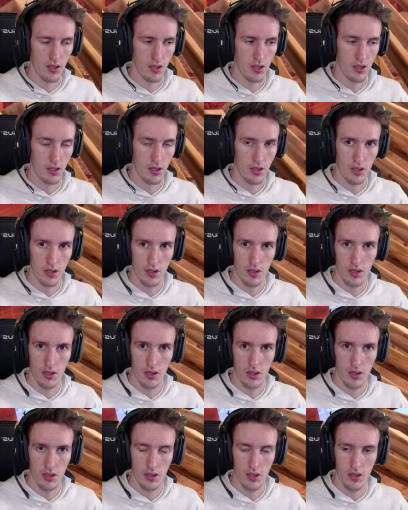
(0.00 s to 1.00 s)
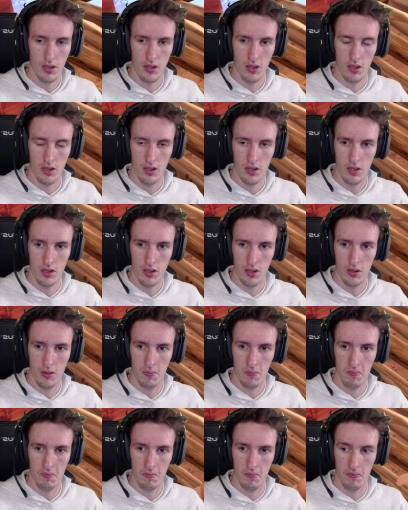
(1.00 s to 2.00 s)

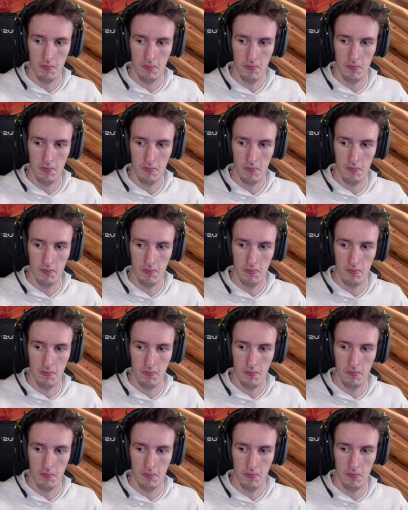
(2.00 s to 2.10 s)
Nothing is said.